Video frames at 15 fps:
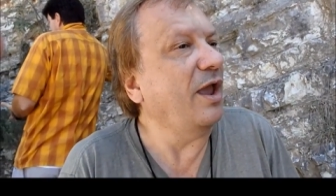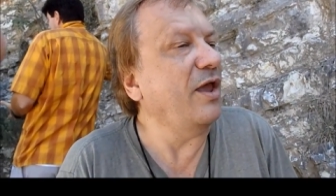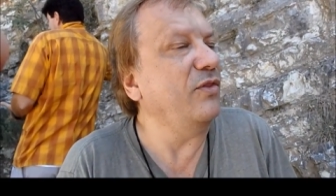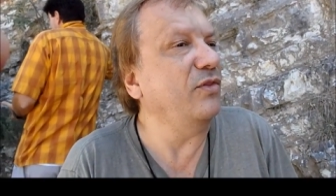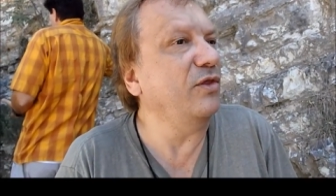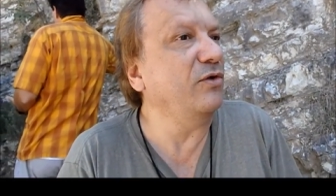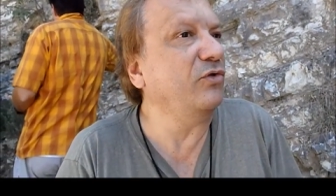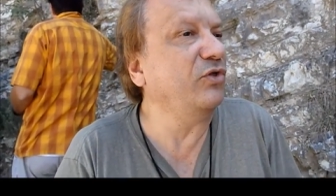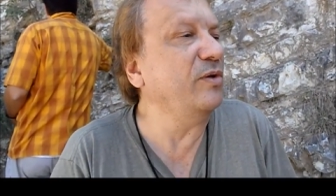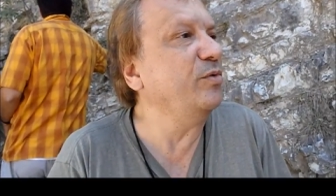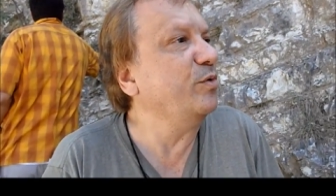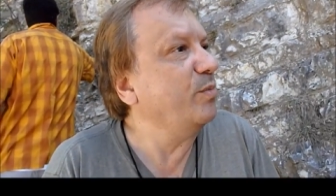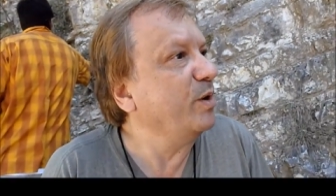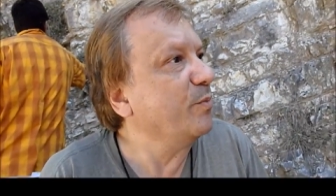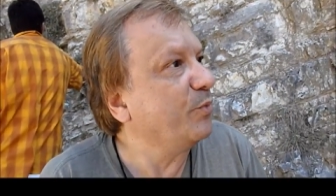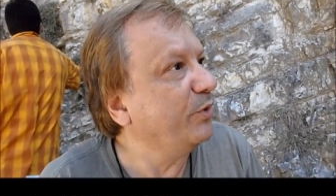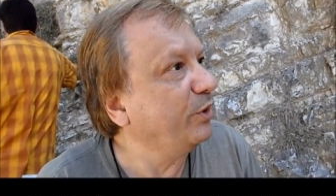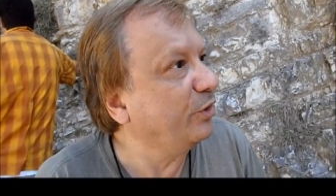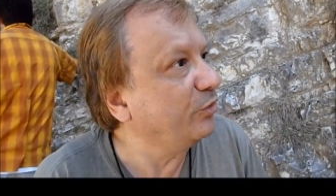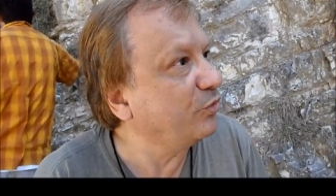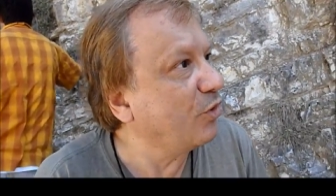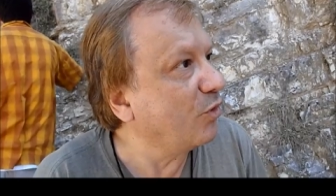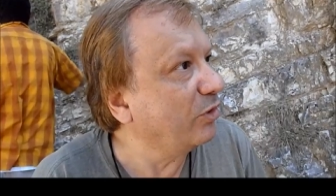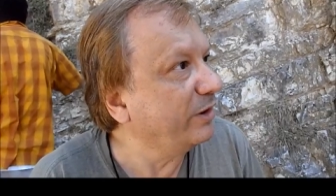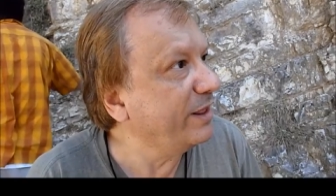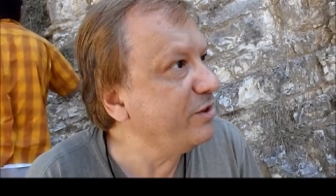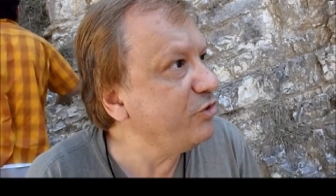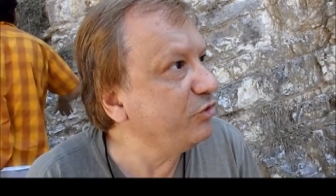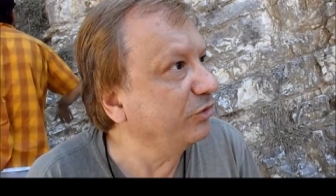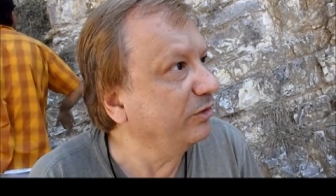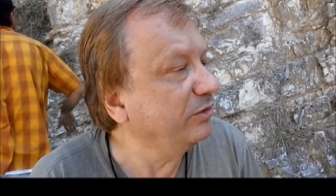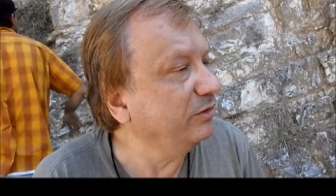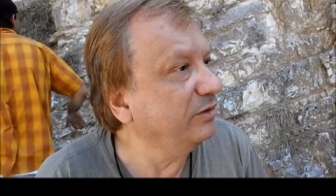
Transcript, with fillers: And there seemed to be a pretty good correlation.